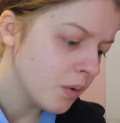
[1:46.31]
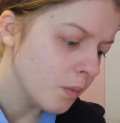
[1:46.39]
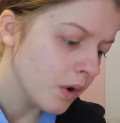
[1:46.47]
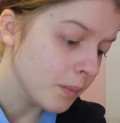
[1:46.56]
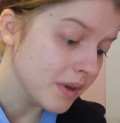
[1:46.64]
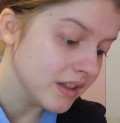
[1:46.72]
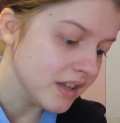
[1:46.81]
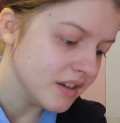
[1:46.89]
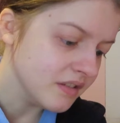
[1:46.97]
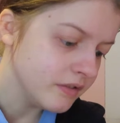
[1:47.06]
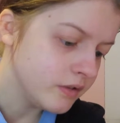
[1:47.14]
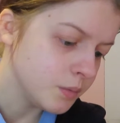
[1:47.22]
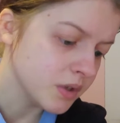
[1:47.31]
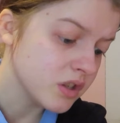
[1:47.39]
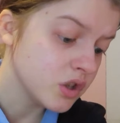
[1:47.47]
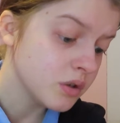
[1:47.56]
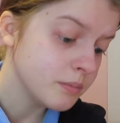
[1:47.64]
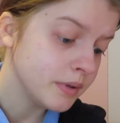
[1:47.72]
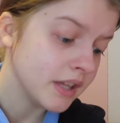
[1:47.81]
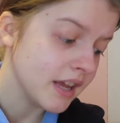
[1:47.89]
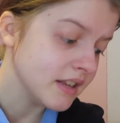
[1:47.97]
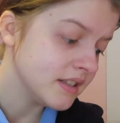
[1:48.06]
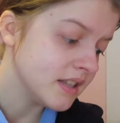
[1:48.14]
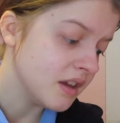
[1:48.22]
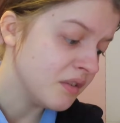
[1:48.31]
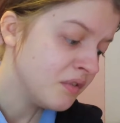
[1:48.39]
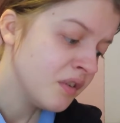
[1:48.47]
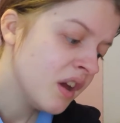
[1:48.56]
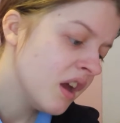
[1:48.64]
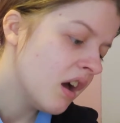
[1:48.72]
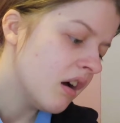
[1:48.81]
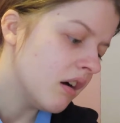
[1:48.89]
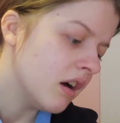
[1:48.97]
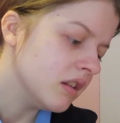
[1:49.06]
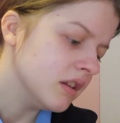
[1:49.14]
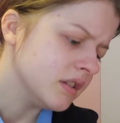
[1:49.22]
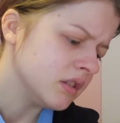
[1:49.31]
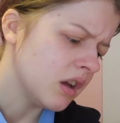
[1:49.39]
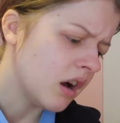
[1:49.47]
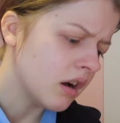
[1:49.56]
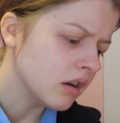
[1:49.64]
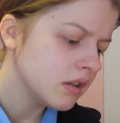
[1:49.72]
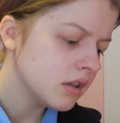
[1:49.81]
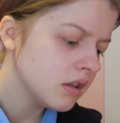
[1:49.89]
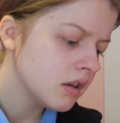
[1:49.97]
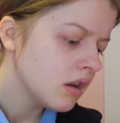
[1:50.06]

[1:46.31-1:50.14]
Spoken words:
where we lived, was a good place, if a little odd.